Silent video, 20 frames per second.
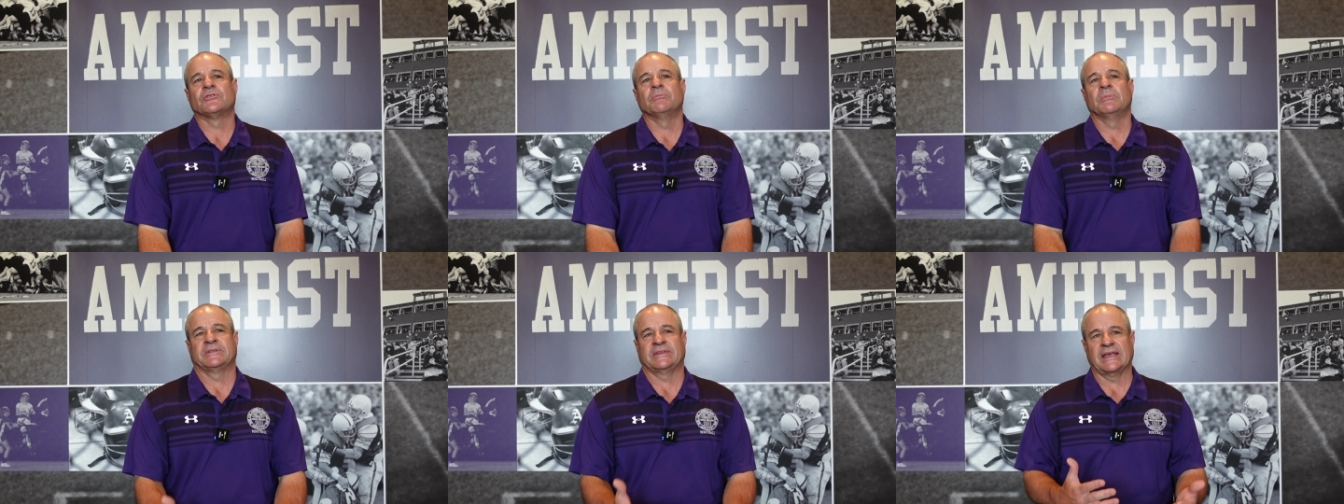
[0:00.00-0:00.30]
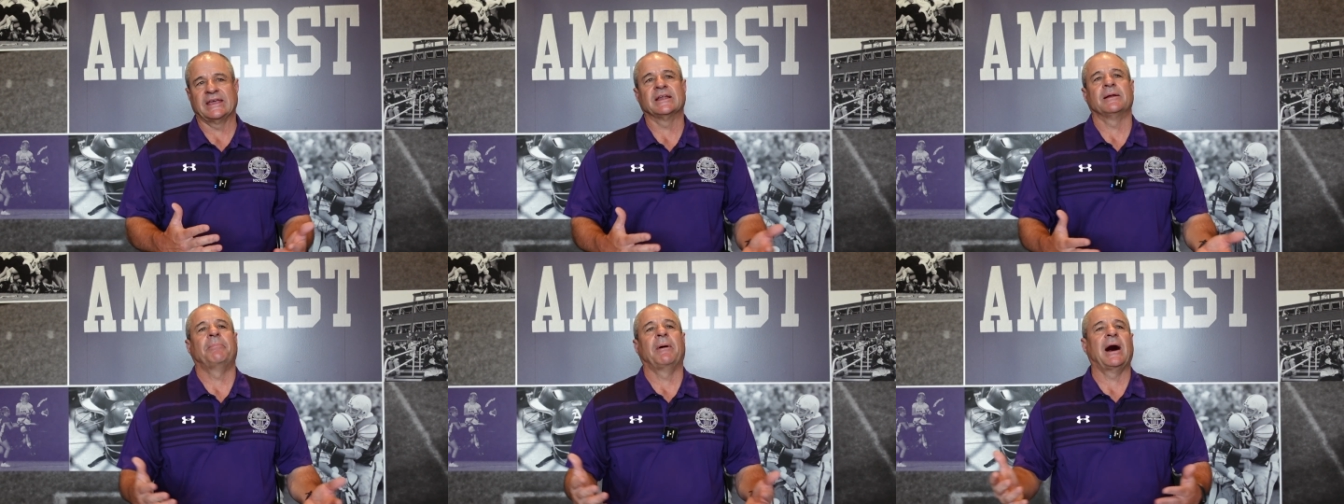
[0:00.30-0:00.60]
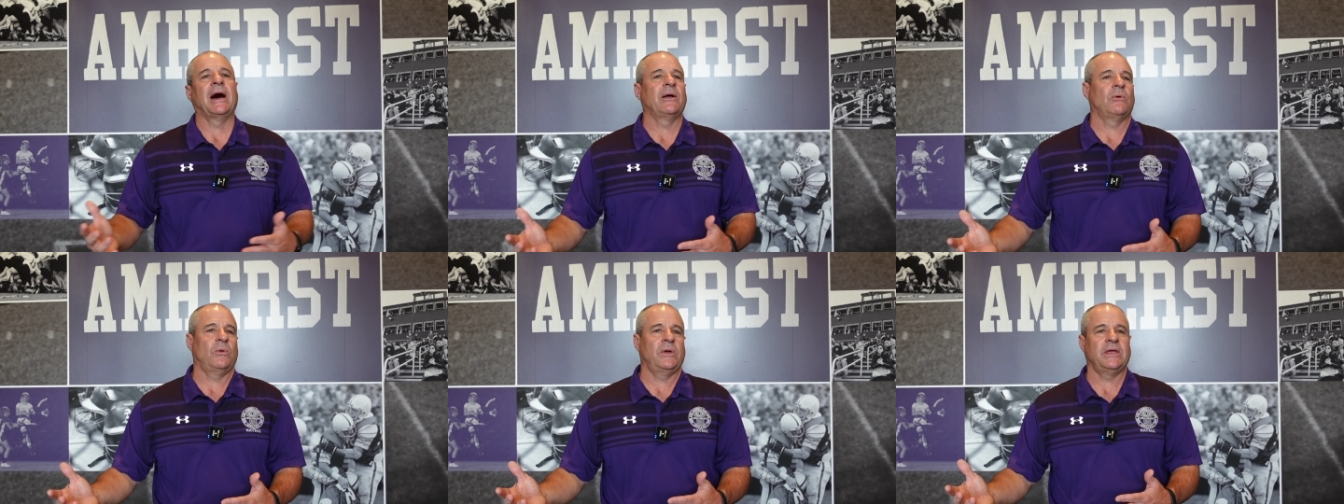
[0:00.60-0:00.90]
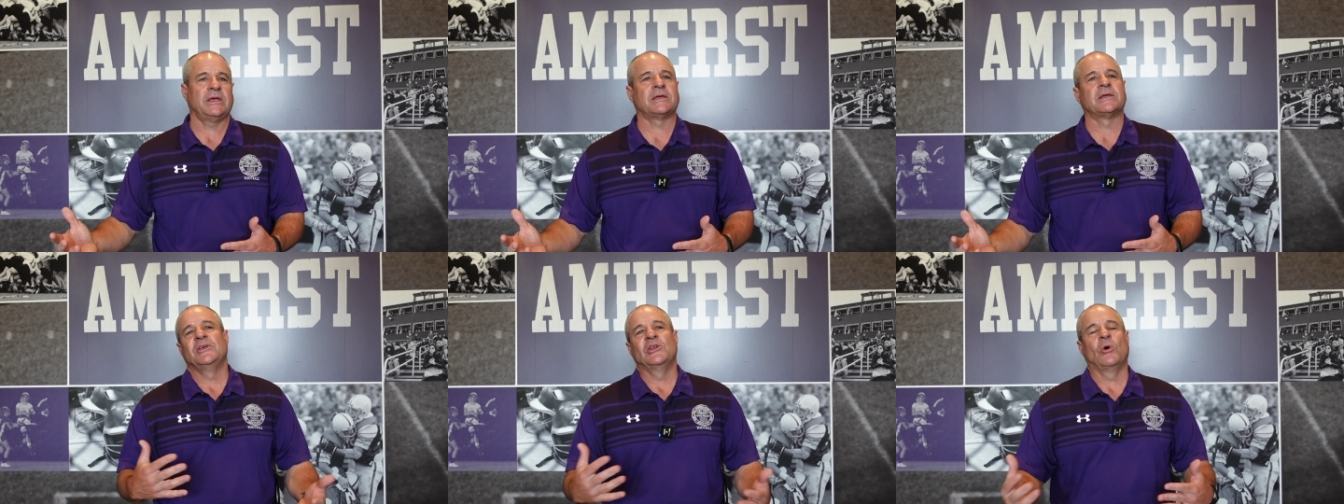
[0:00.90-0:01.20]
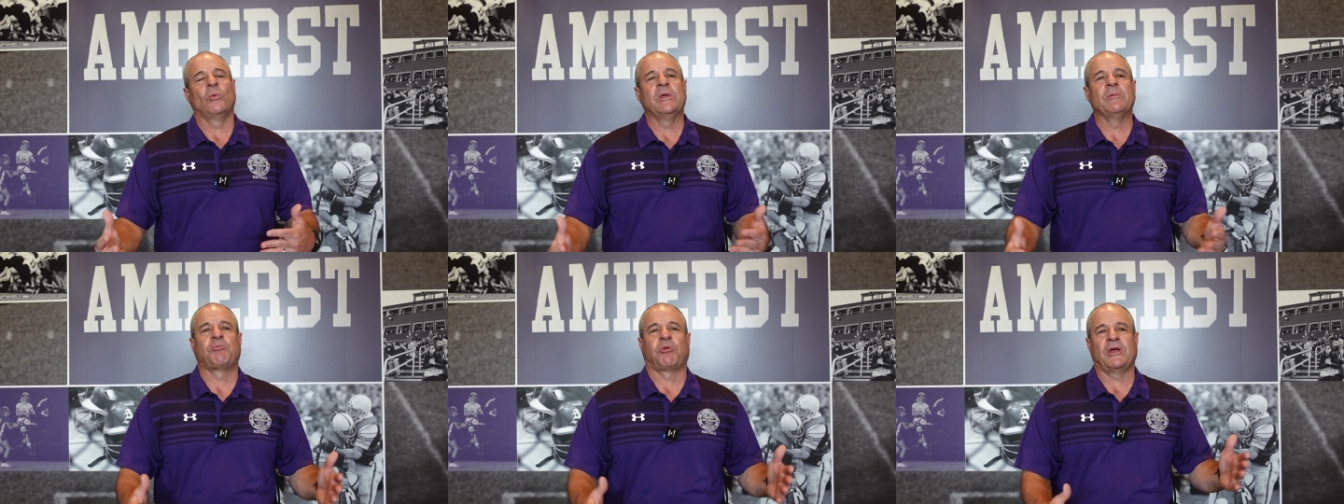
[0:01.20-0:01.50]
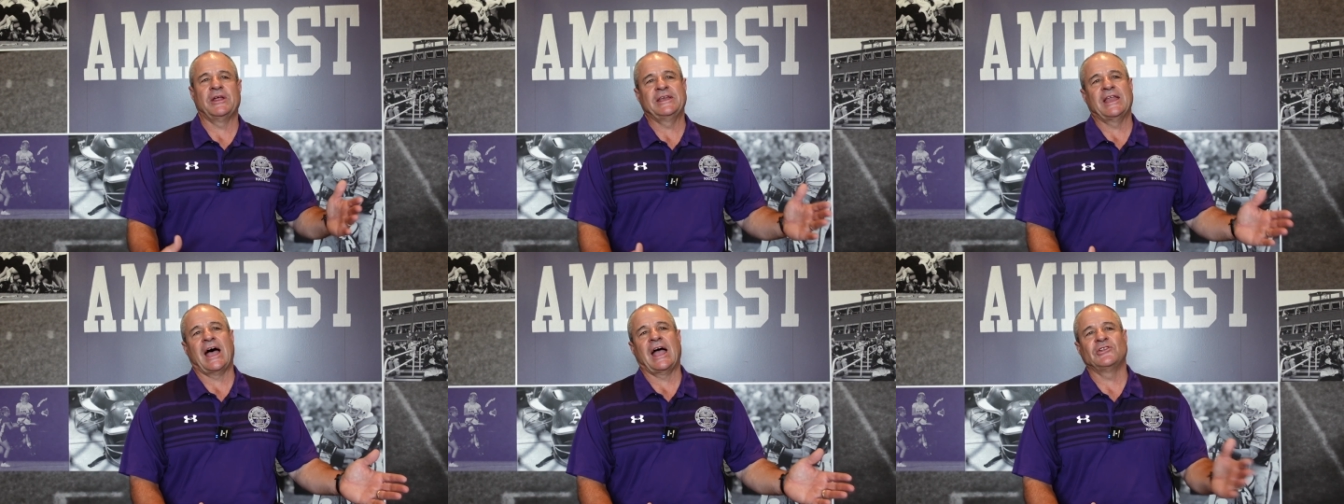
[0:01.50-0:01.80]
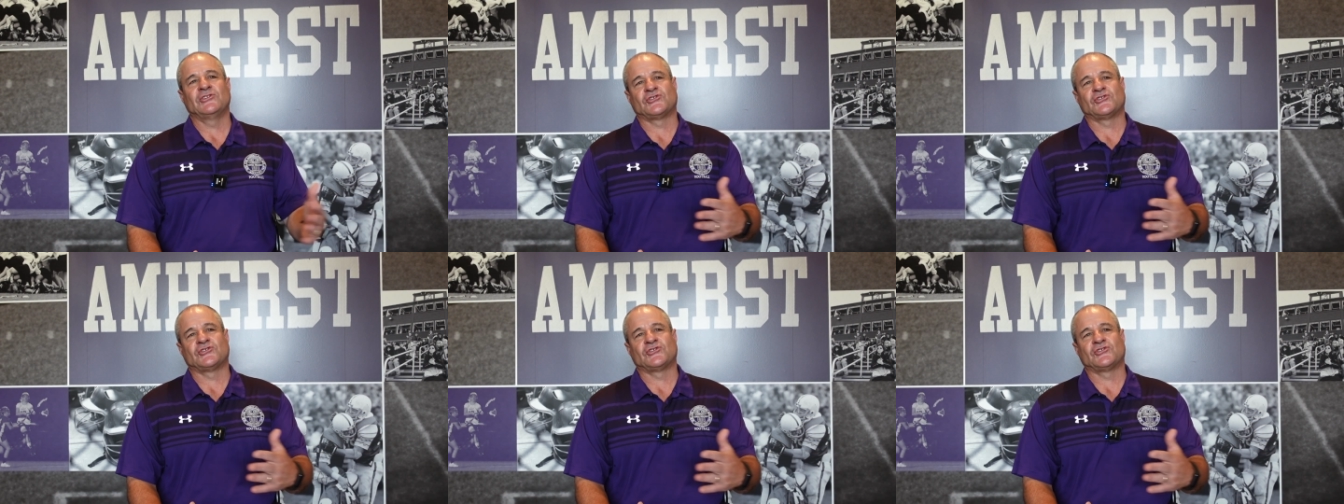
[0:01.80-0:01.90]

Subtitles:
but they get a bye week. You know, we play 9